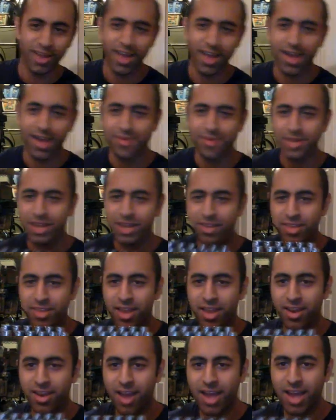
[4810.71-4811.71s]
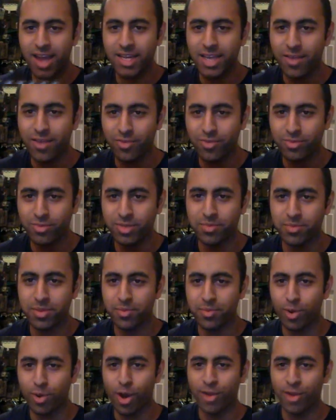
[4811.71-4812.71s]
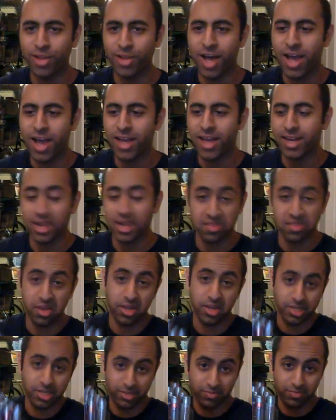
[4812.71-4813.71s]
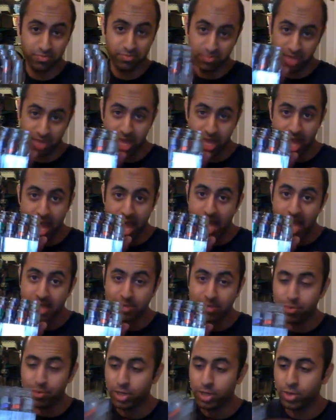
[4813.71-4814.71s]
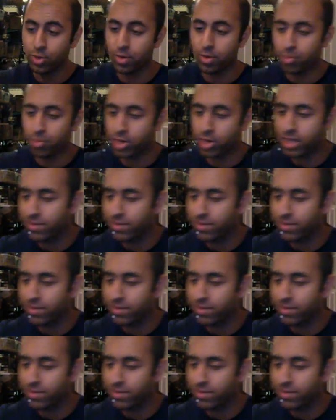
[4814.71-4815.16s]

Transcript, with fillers: Um, I got that idea from some people online, and I thought it's Hey, it's pretty cool, pretty